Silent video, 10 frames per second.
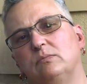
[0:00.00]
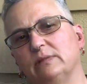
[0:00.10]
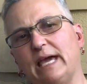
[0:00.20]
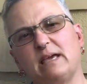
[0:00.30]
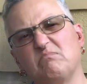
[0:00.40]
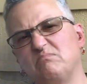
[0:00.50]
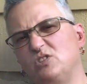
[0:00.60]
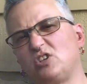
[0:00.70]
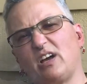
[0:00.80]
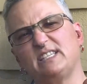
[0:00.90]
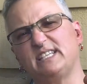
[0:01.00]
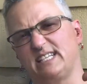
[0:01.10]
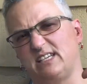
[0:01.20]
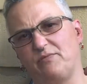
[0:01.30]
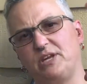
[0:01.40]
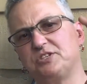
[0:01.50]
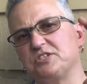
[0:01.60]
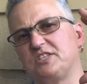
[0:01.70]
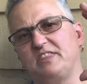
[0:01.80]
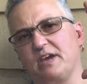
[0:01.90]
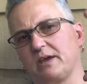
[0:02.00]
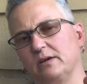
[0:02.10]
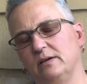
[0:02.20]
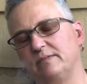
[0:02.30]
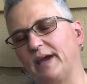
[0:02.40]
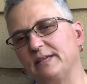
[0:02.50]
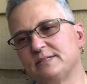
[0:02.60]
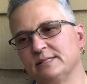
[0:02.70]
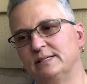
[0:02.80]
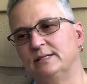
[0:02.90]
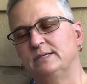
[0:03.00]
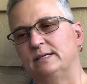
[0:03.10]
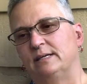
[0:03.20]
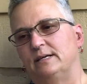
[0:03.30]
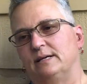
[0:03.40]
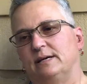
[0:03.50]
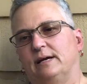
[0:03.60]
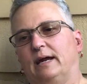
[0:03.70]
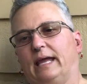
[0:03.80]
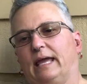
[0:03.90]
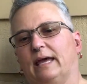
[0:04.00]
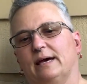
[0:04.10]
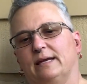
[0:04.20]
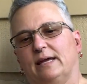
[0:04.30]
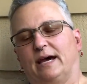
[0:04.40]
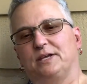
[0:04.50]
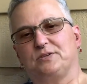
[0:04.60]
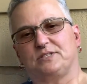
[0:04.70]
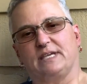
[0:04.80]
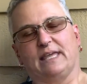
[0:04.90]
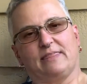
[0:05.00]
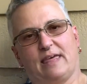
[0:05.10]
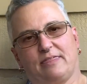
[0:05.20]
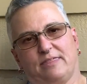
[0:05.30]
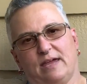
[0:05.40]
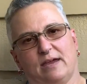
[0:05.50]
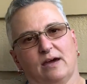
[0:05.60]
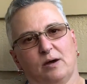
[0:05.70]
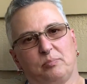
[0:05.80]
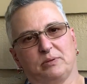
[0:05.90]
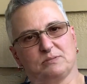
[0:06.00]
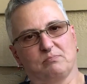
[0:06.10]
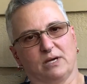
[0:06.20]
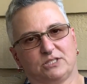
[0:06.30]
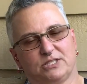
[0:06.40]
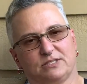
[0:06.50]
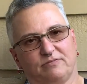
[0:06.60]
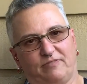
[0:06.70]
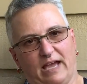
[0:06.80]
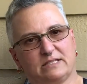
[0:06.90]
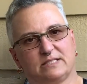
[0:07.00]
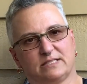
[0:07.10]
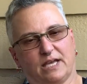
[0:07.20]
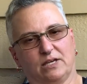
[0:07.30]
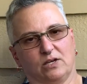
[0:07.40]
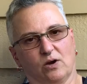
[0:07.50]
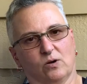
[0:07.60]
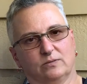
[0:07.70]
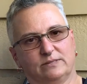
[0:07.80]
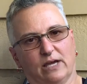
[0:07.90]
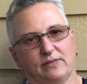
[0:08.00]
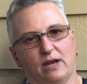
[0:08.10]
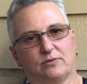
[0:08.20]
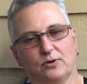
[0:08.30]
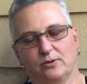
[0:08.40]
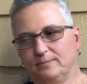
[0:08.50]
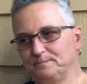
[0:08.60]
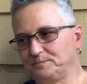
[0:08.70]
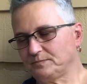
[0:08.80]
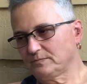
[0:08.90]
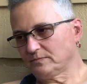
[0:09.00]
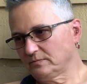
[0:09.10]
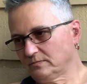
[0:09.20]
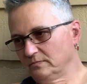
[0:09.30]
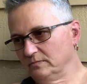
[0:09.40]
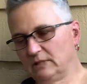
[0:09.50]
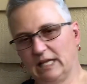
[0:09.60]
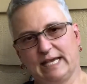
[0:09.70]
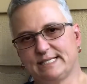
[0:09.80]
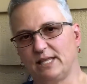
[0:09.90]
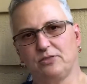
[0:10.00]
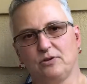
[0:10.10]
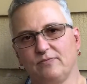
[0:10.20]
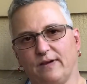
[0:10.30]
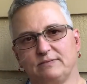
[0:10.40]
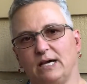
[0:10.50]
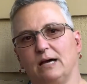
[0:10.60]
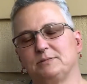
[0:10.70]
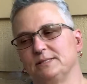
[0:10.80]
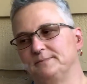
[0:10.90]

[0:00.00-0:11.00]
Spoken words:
Like, you're talking 6-7 inches thick of ice. And I used to get that thing up as fast as I could go down that road. Like I said, 35 tops.